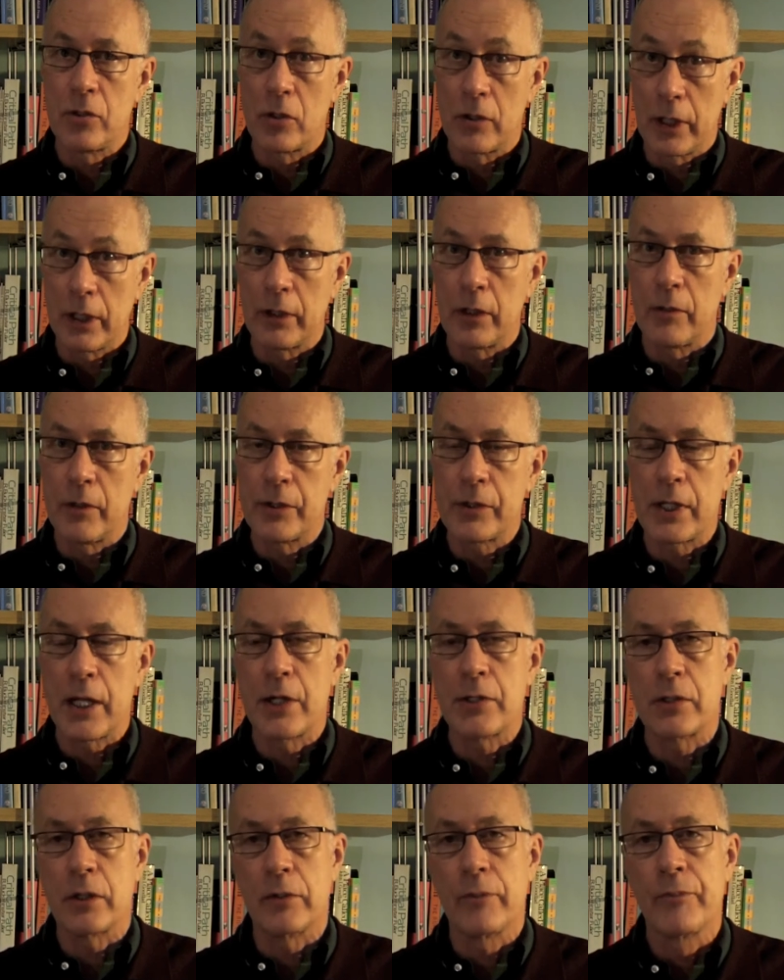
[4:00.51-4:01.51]
during the
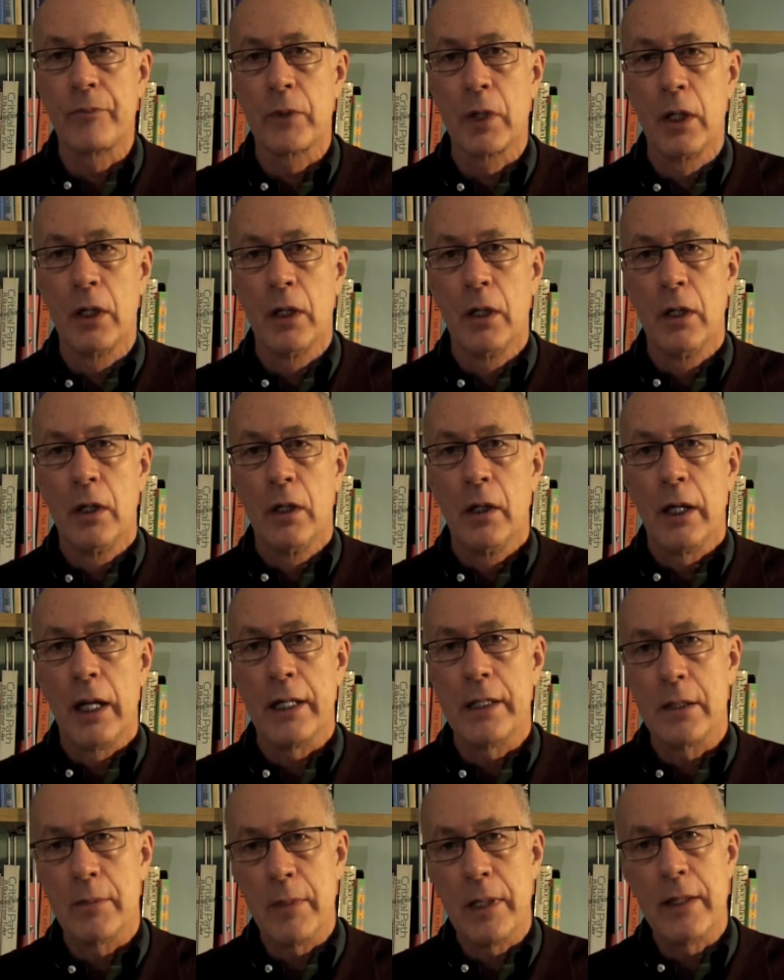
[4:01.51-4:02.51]
recession.
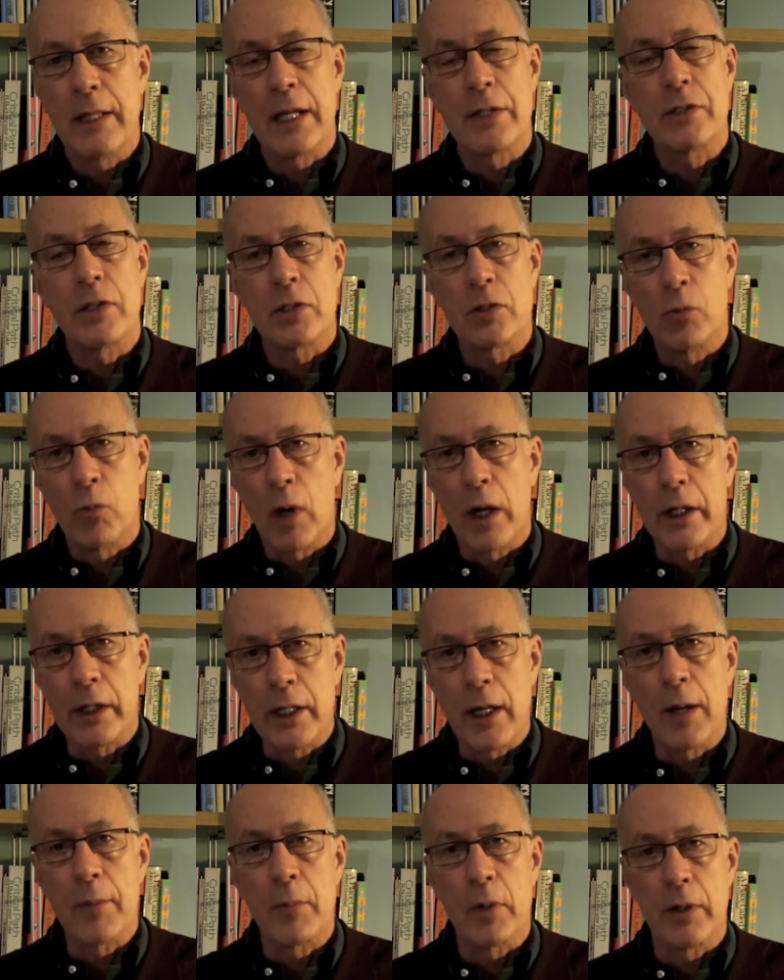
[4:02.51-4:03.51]
And to me, that's just
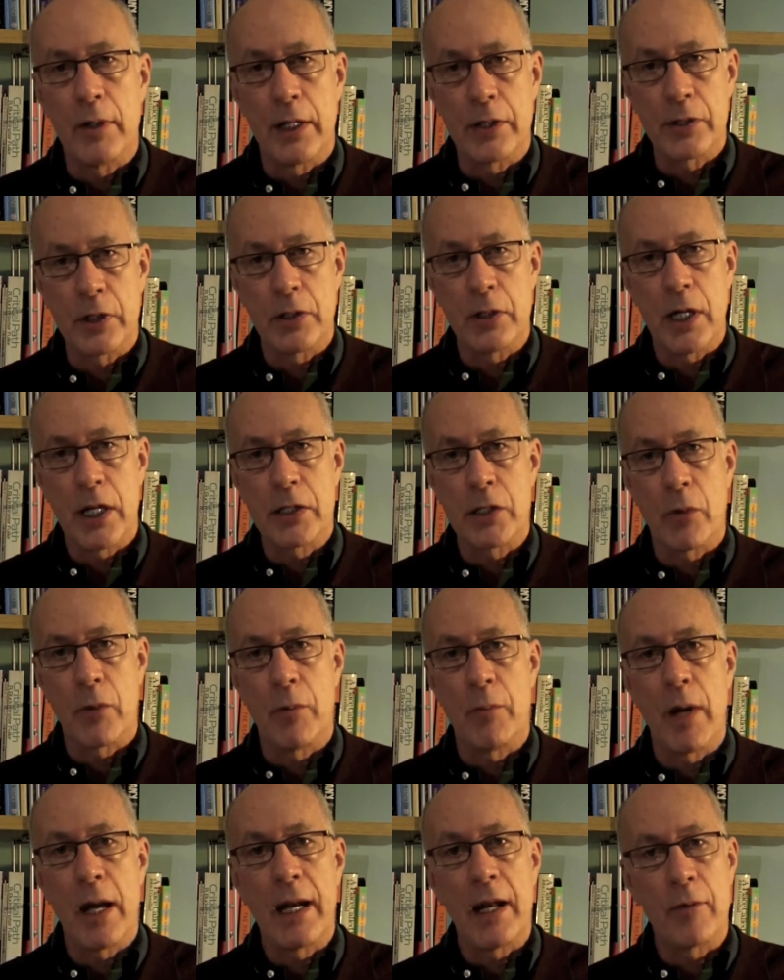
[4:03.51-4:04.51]
one number that suggests that
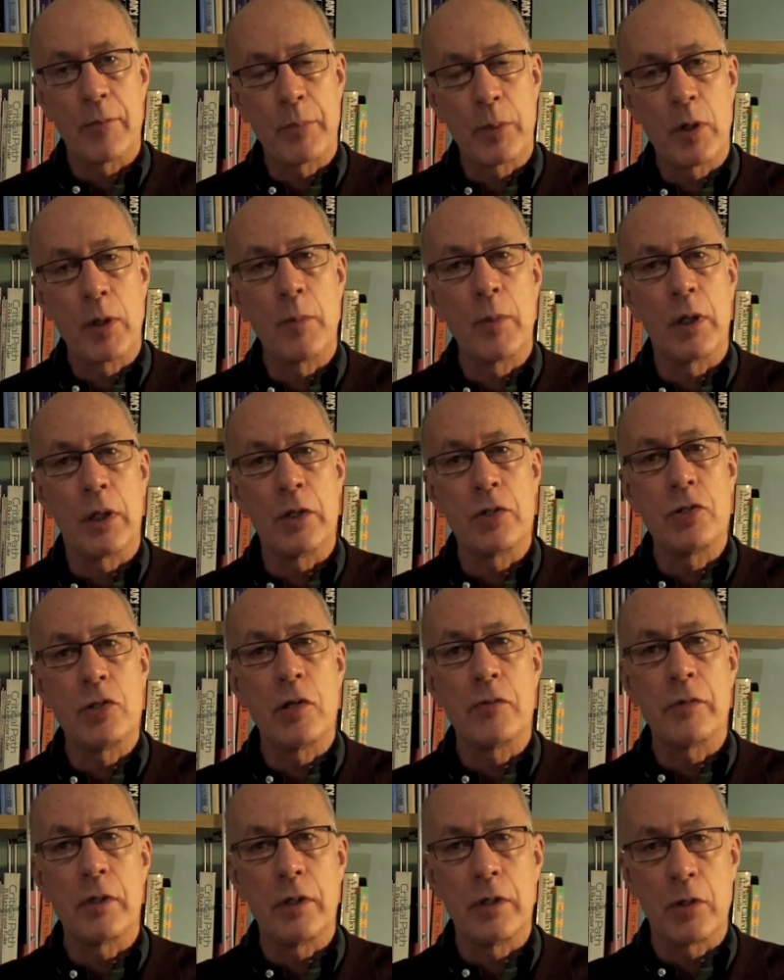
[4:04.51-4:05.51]
we might have permanently
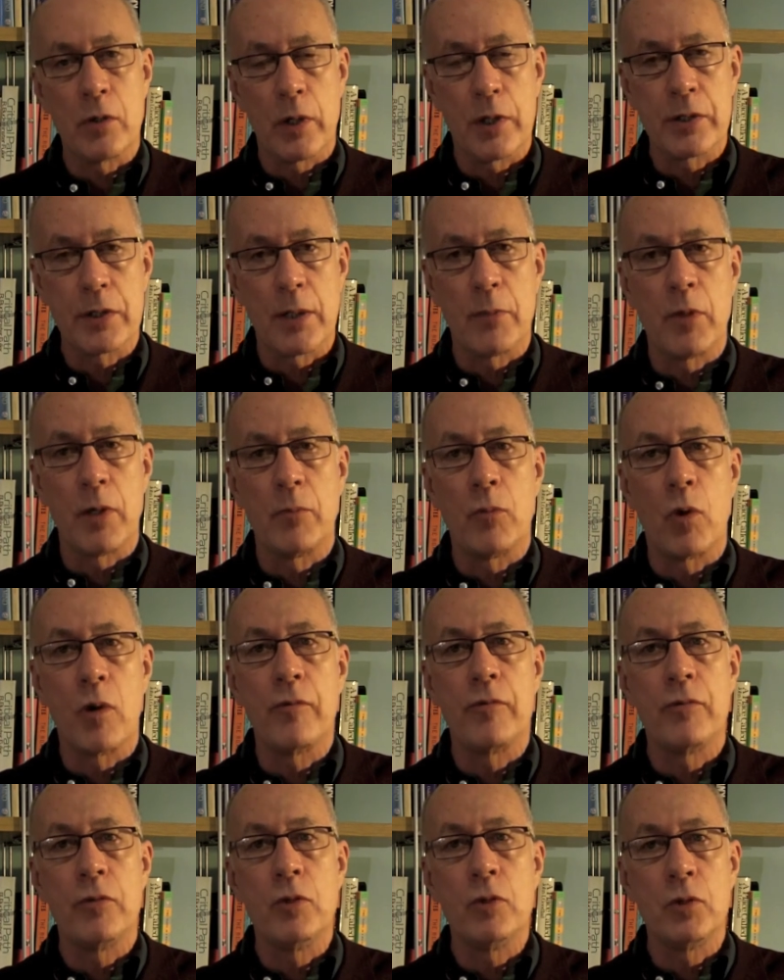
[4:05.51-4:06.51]
shifted to a somewhat
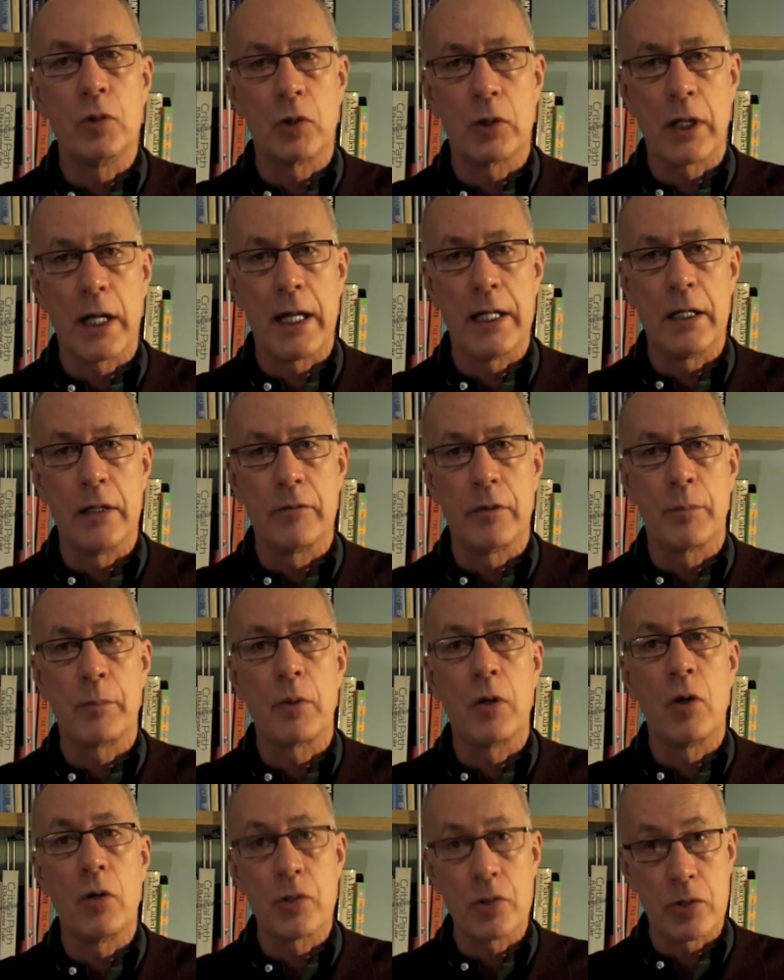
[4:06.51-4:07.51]
more frugal kind of
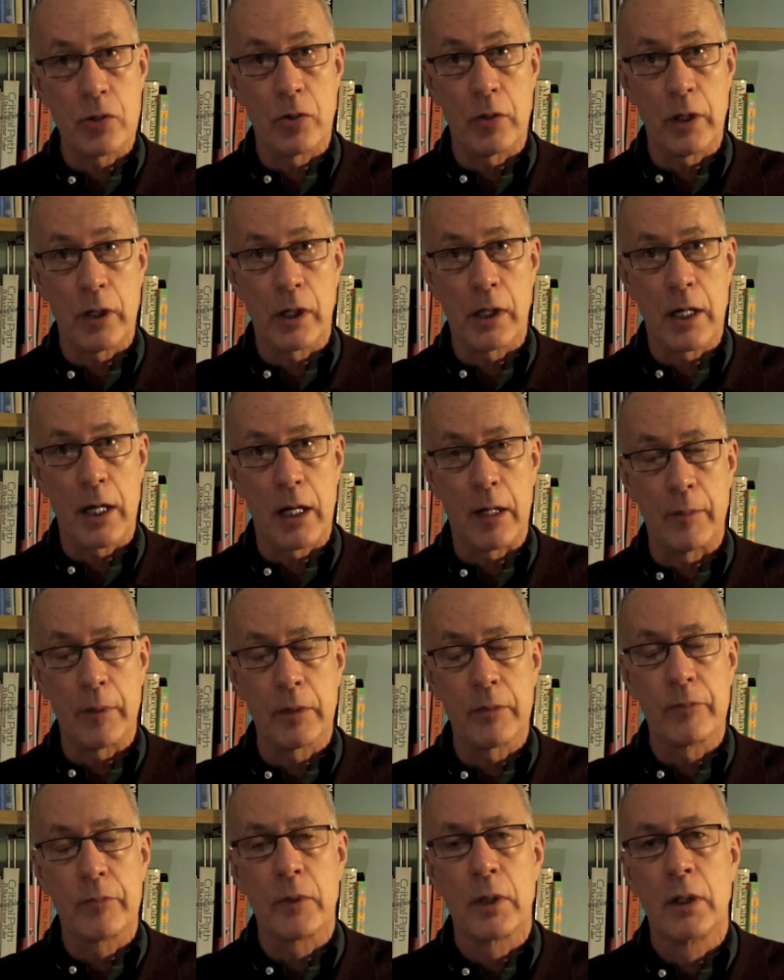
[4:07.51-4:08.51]
approach to the
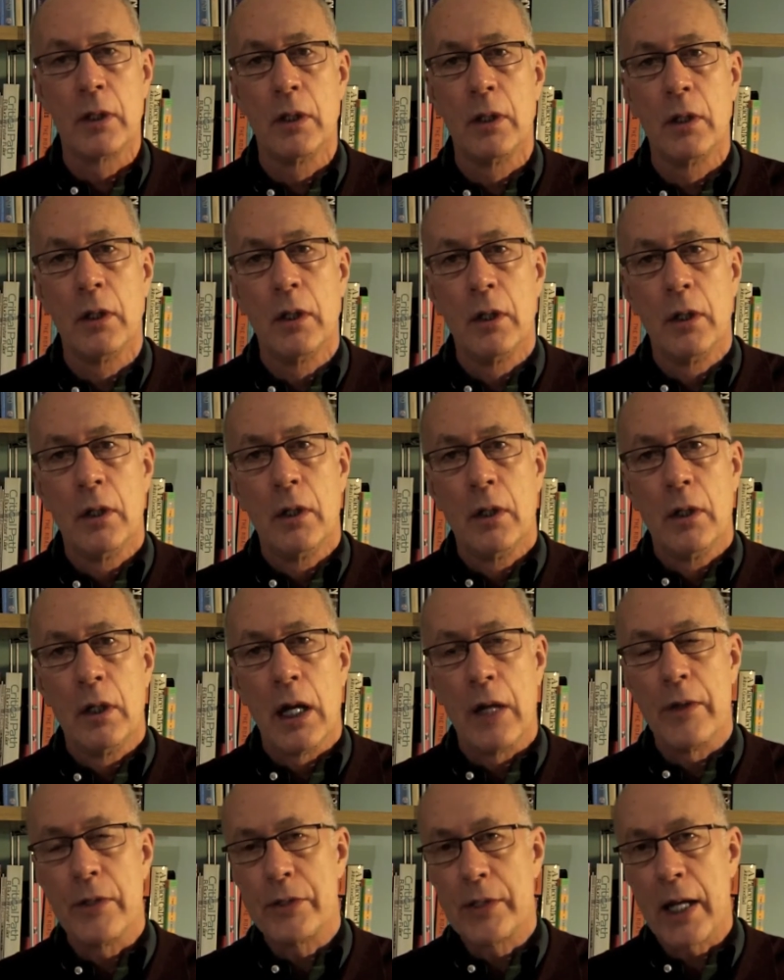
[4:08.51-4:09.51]
economy.
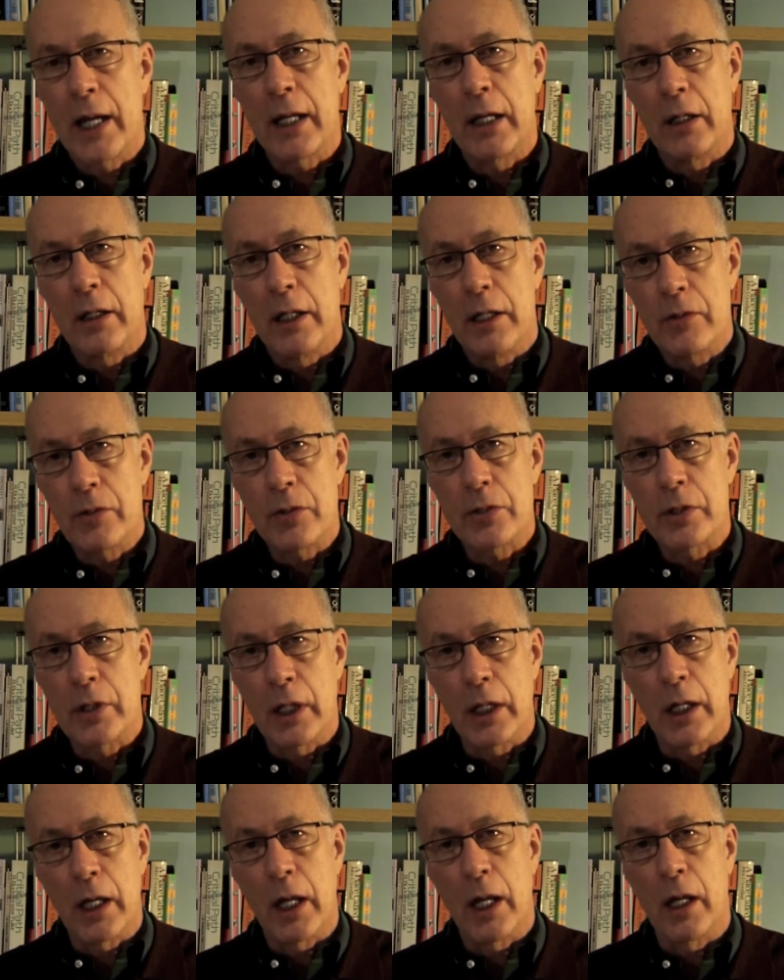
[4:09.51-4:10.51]
And the second
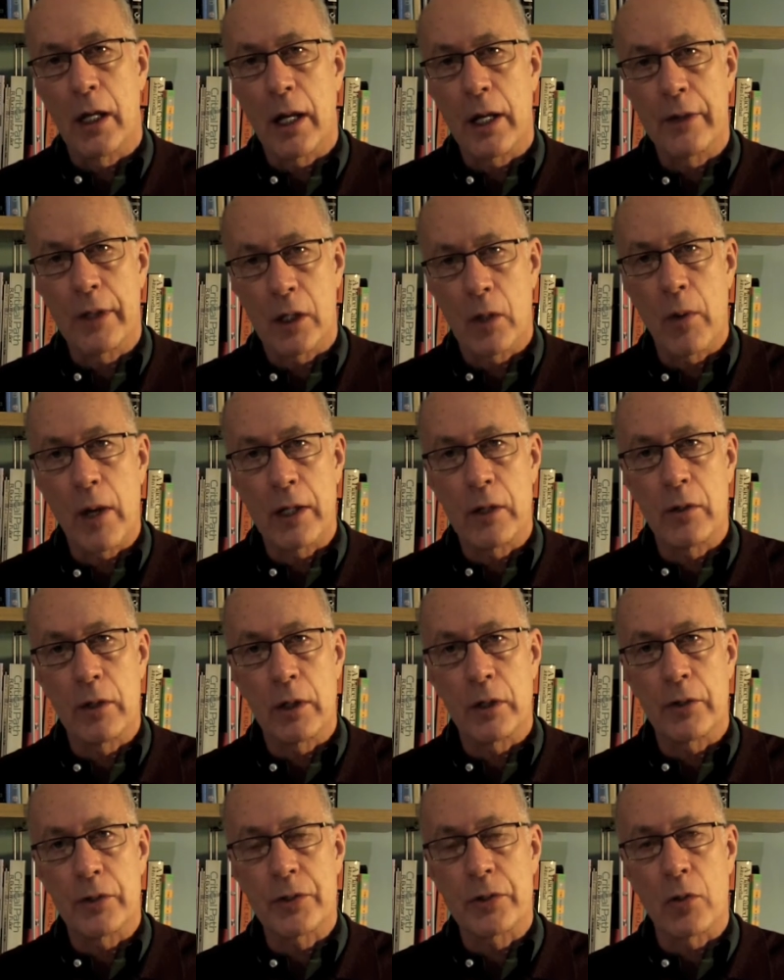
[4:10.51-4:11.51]
interesting and I think quite
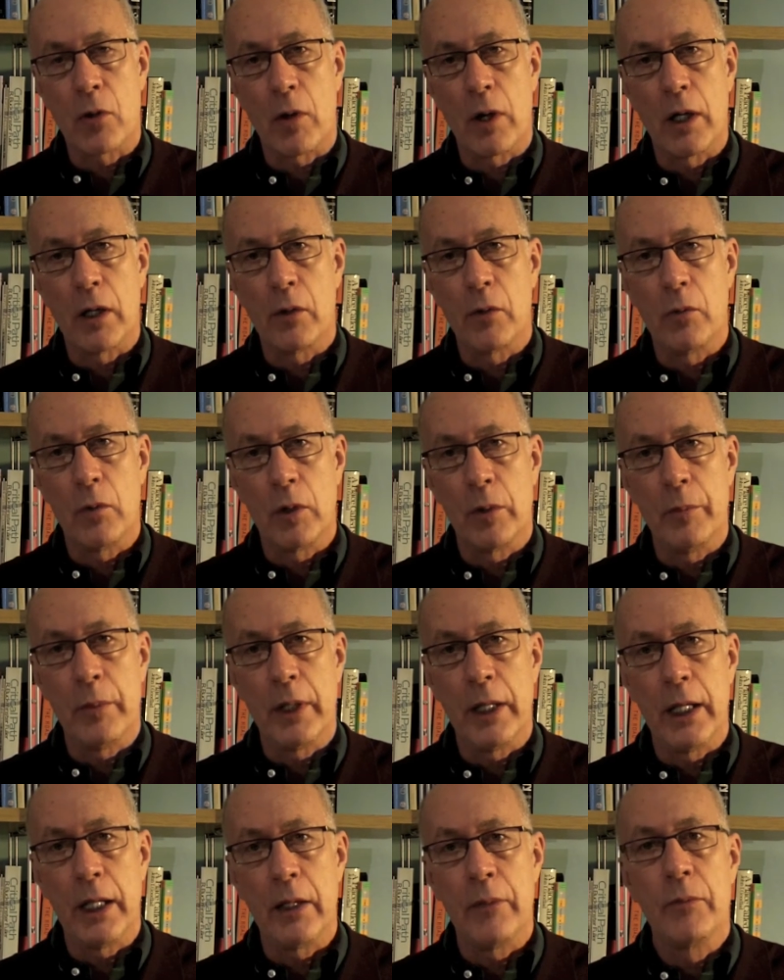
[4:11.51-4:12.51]
critical story will
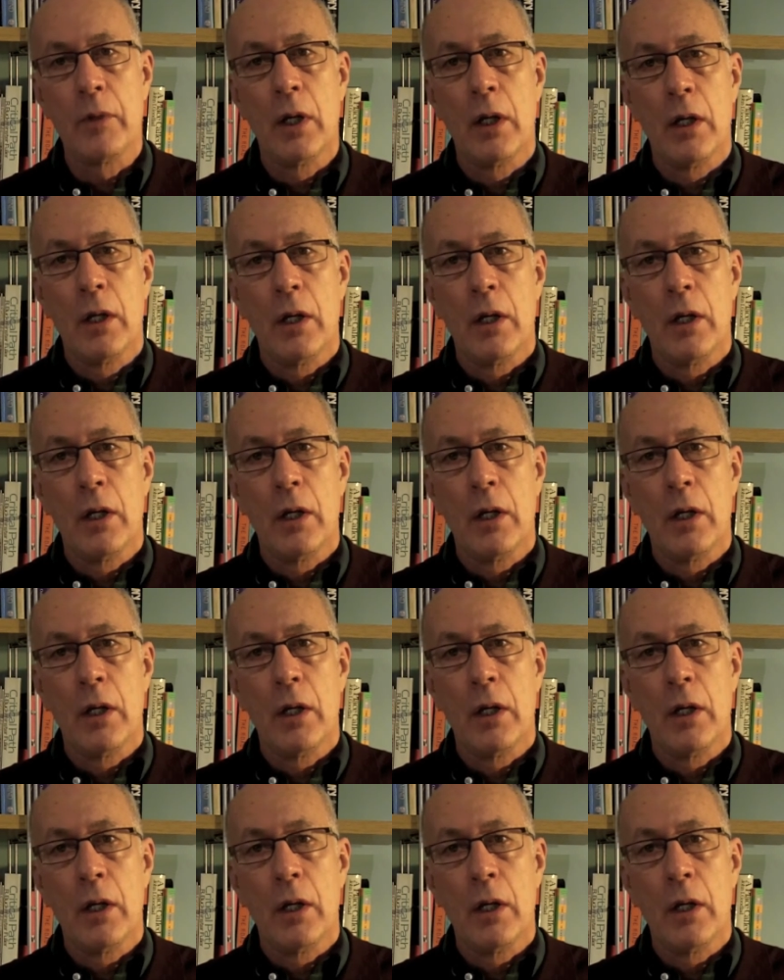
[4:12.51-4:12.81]
be